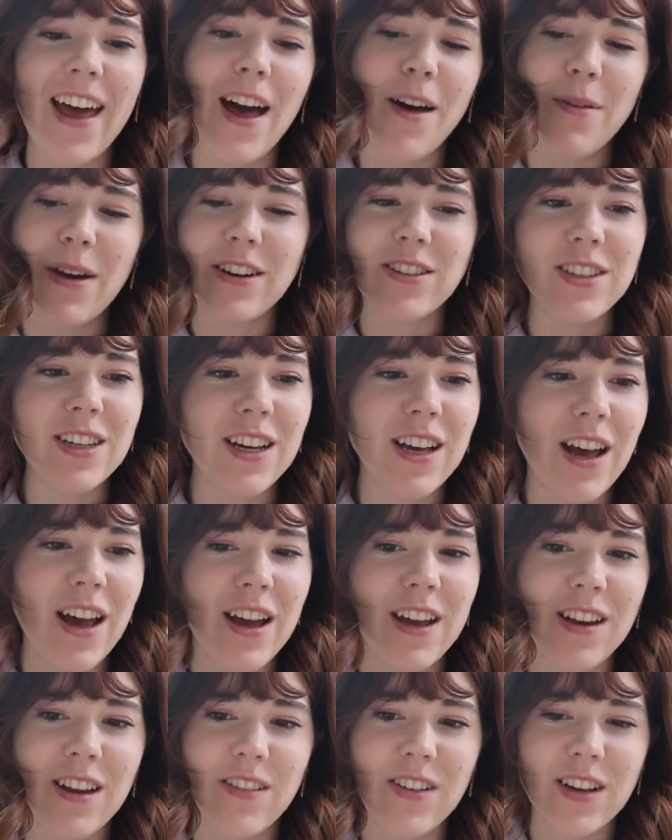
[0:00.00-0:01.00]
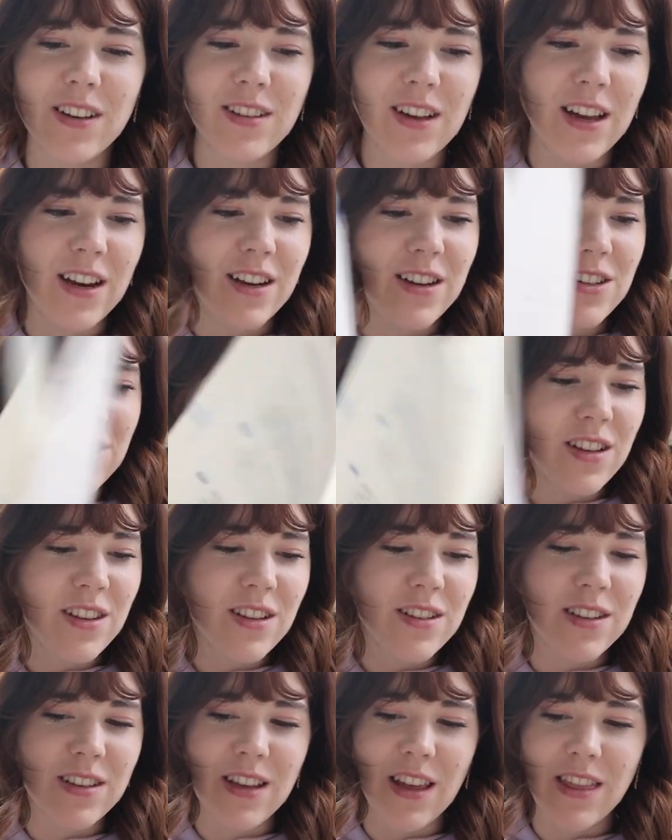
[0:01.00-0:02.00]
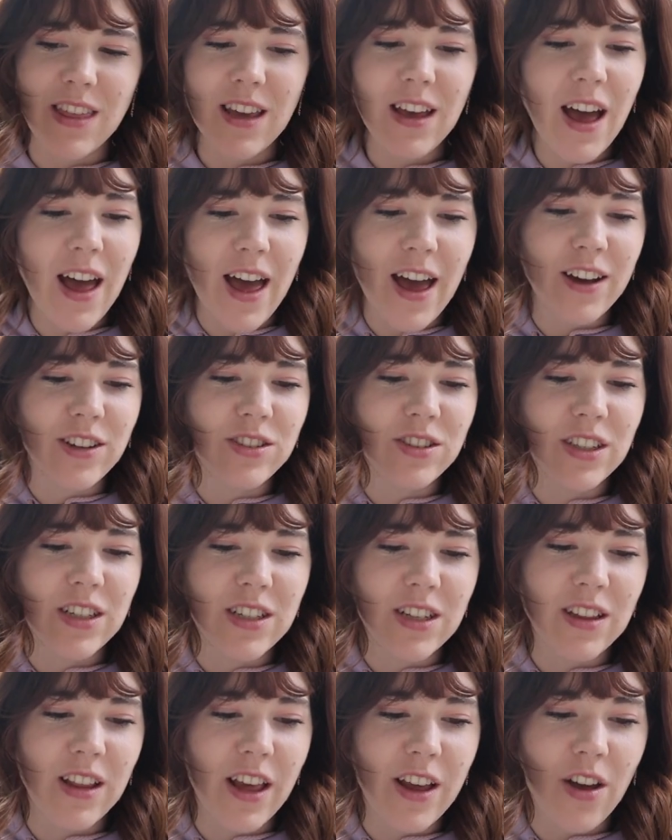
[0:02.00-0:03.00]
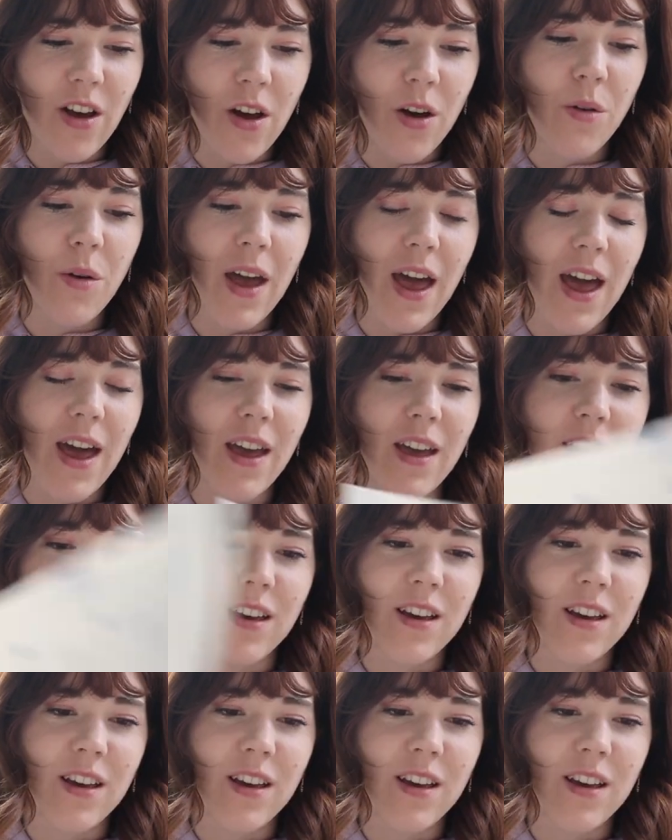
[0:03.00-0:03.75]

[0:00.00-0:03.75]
I'm actually kind of excited to check this because I think I actually did like okay.